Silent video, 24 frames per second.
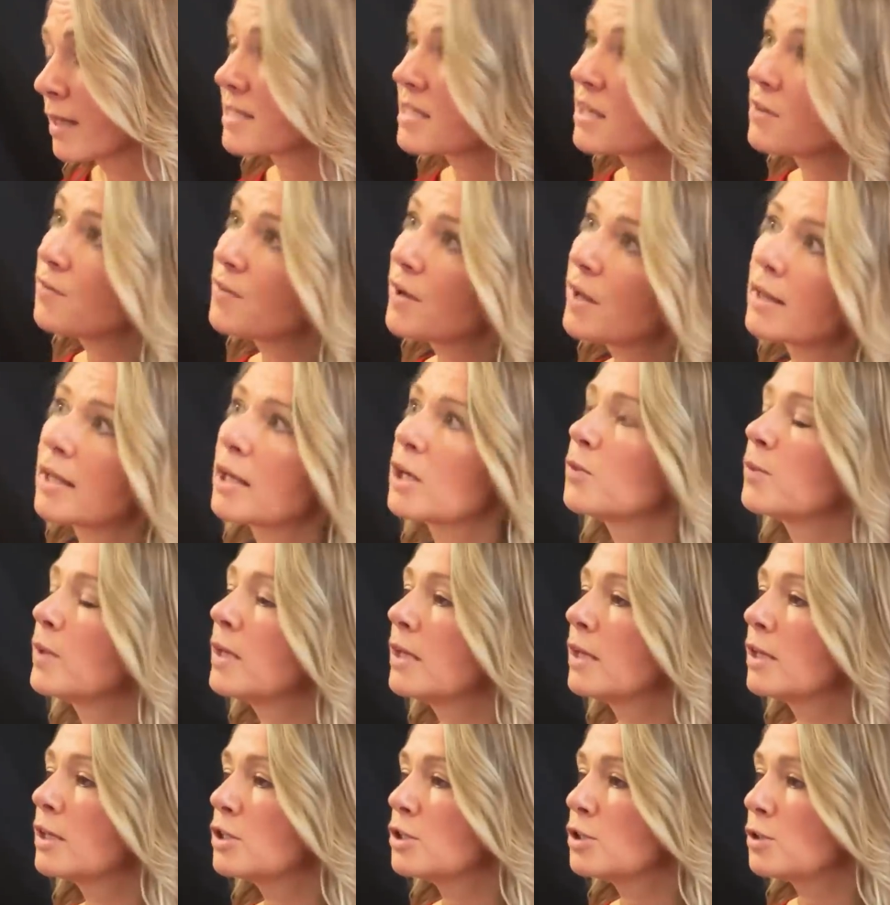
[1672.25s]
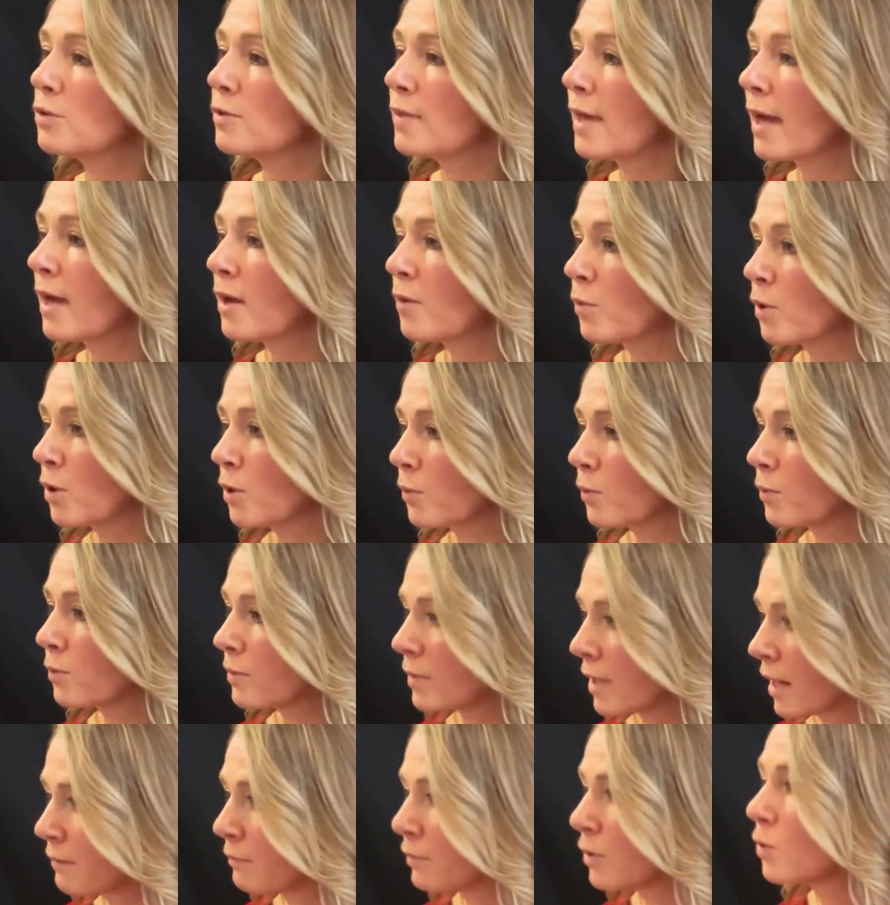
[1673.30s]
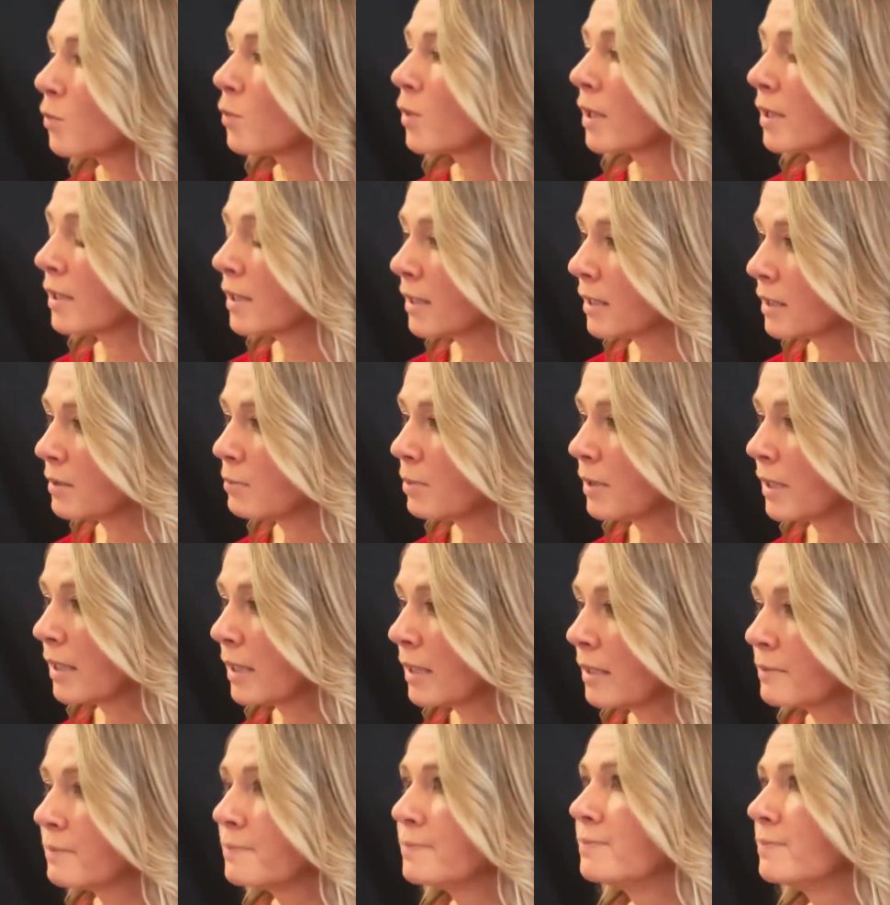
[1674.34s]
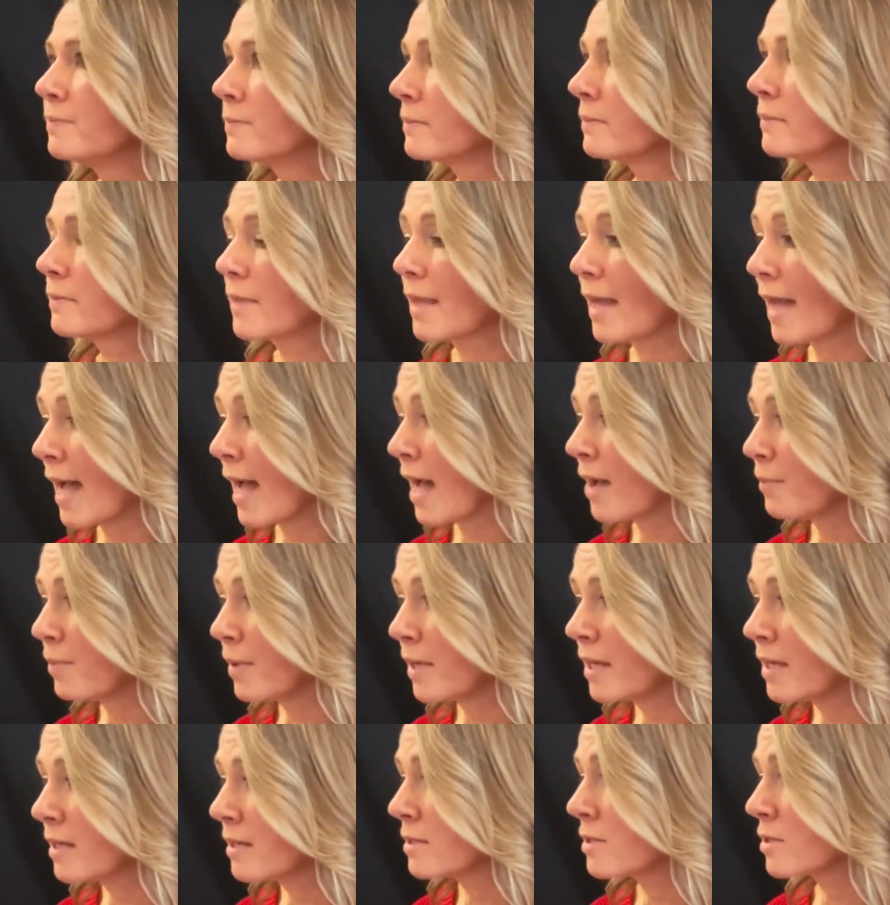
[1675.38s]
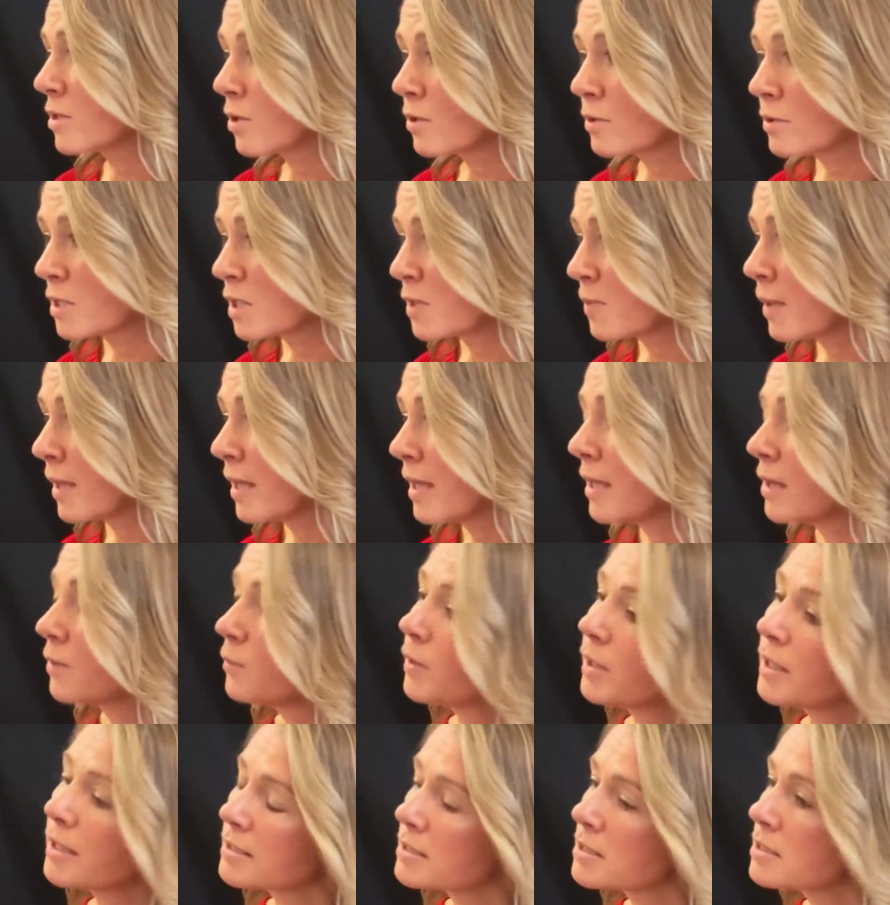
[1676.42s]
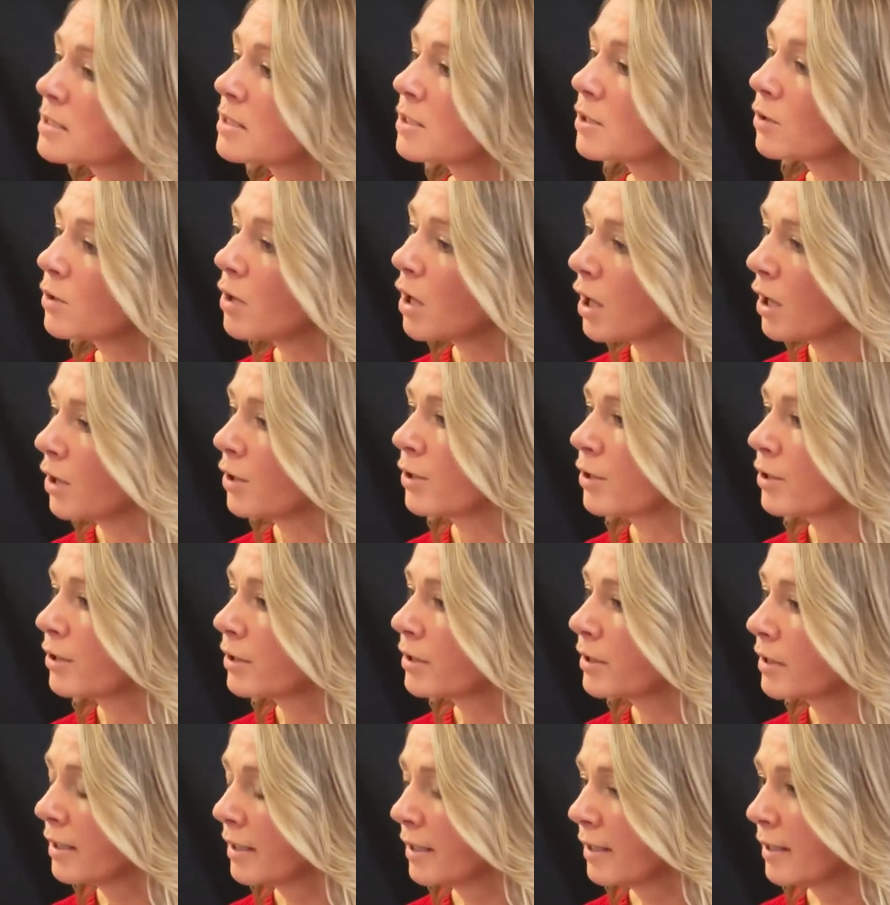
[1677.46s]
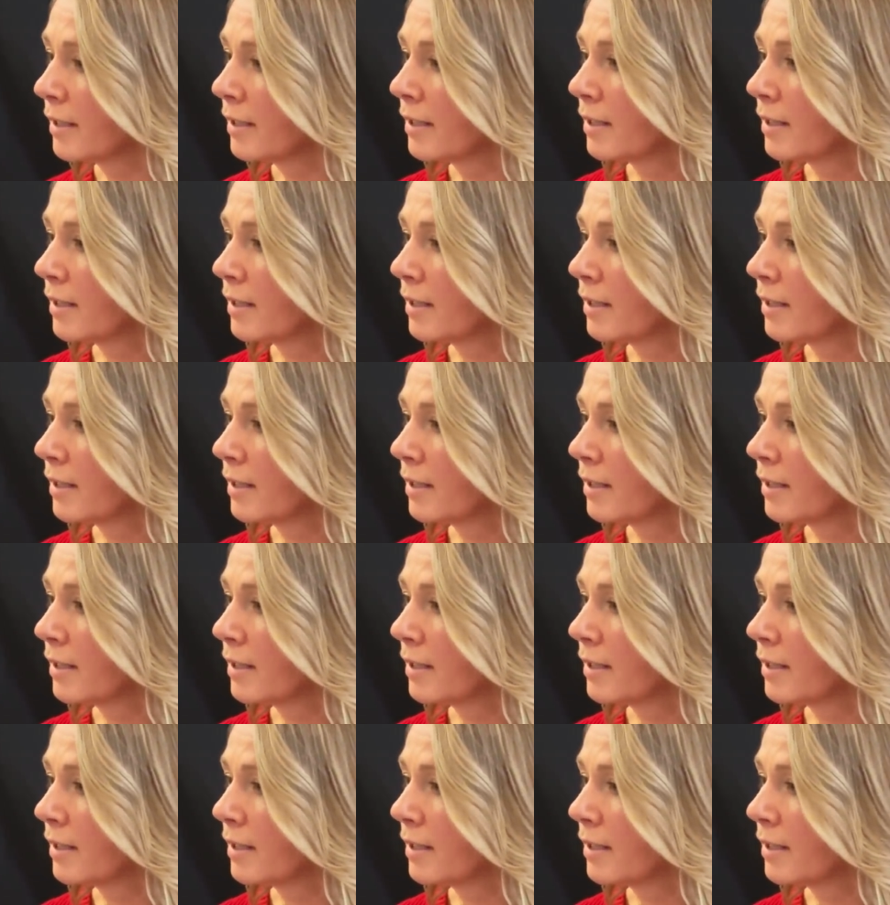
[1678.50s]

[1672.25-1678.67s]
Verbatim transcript: because I felt like we could do that where everyone could be happy, so to speak, and we could still honor